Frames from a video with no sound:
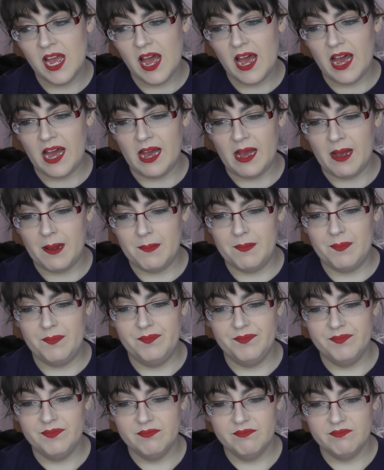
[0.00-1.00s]

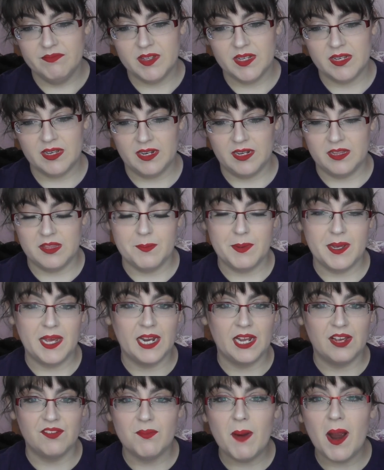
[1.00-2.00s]
kind of the
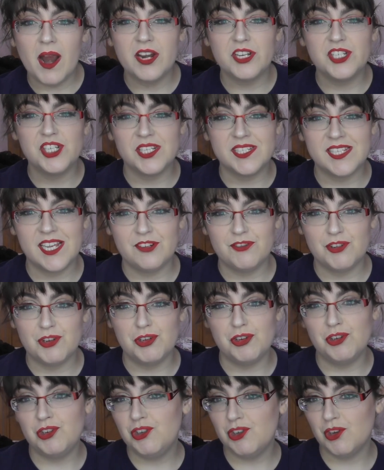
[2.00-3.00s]
beginning of March, etc.,
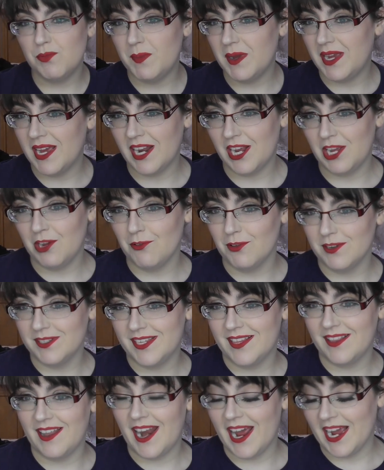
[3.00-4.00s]
you should be getting yours
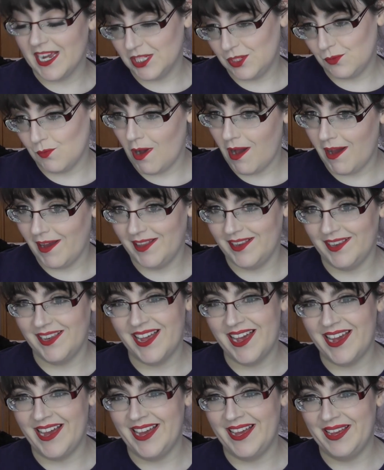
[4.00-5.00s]
in the next while.
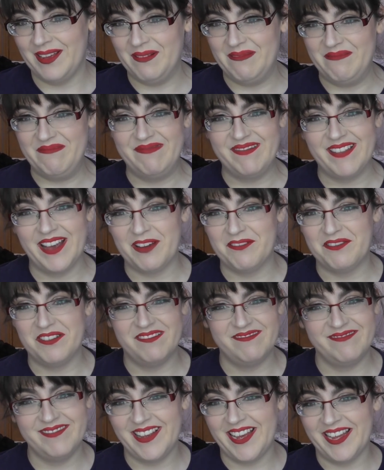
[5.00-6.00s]
And
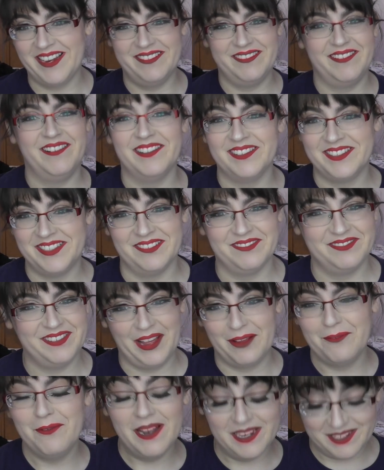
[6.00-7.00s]
also,
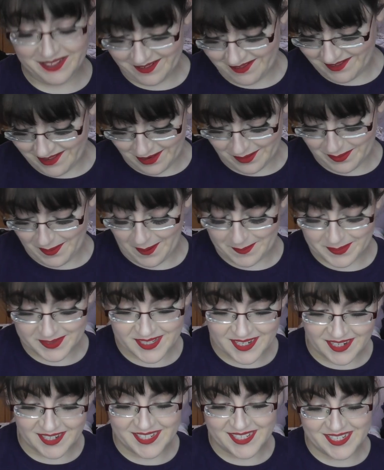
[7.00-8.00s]
like, well done, Colourpop. It's
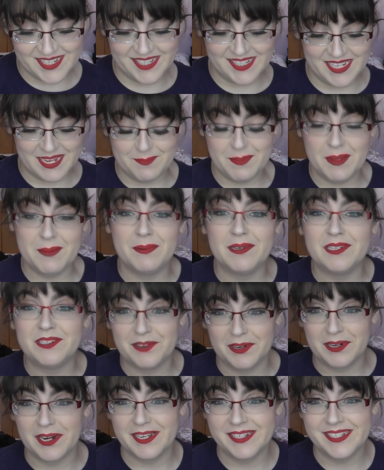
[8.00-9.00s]
nice to see people
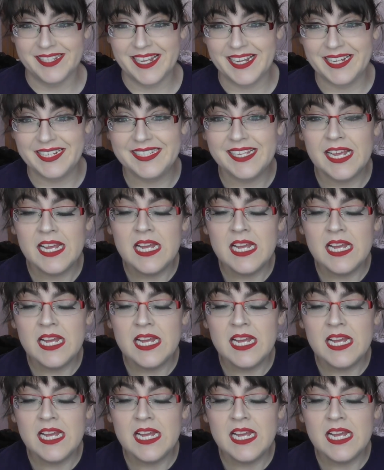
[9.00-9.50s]
doing nice things.